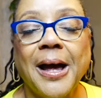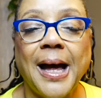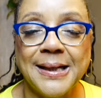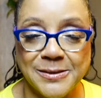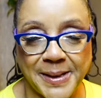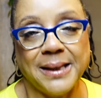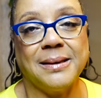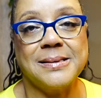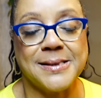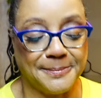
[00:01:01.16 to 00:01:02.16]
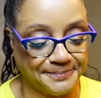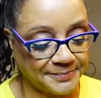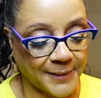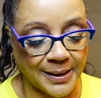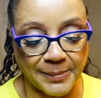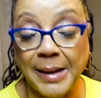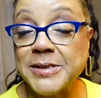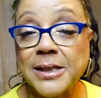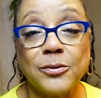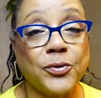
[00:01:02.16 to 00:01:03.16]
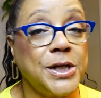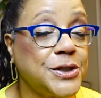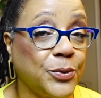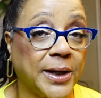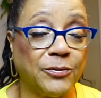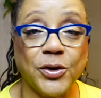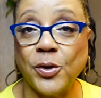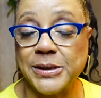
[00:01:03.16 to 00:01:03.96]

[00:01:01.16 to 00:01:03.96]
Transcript: Osmanthus. I'm just going to read you what I wrote